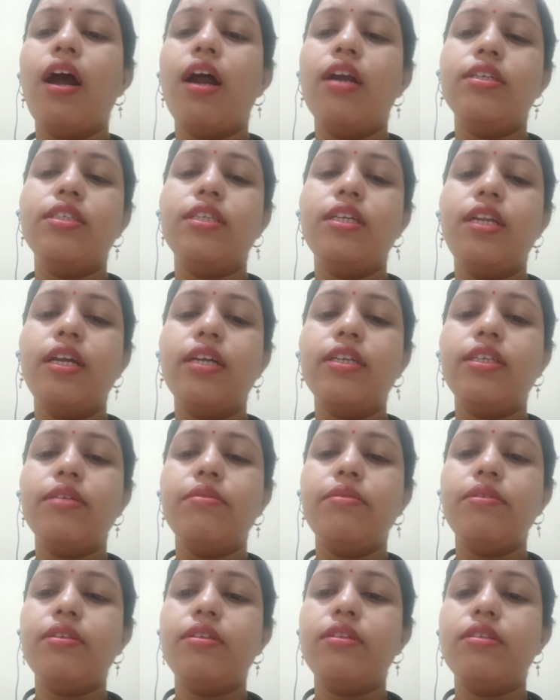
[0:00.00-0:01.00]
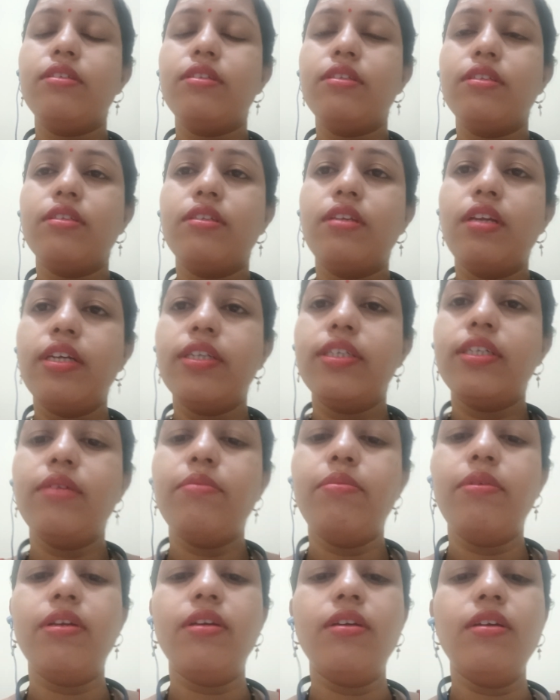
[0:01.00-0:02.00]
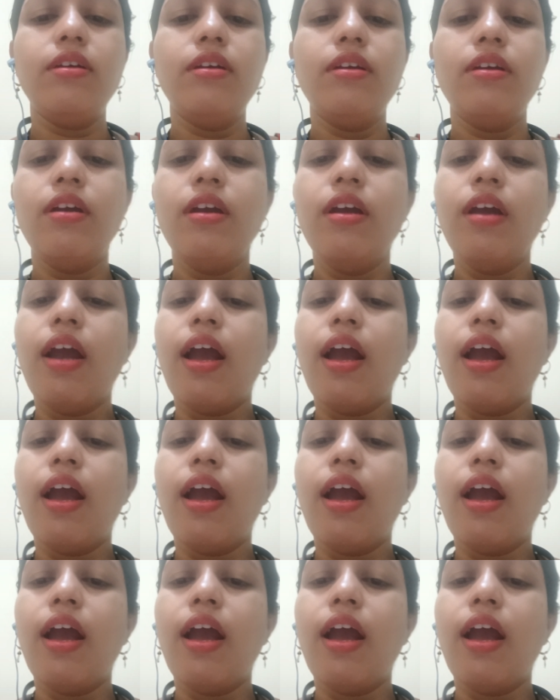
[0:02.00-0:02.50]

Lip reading: and selectively